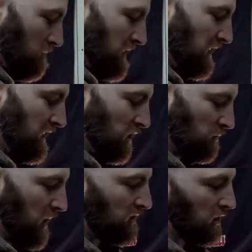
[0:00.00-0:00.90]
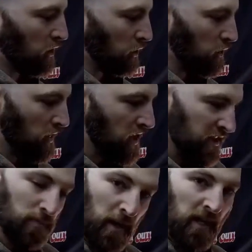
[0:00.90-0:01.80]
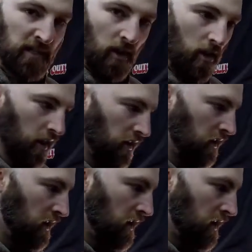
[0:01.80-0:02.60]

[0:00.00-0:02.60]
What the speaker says: what I'm going to need to do is basically glue this piece on,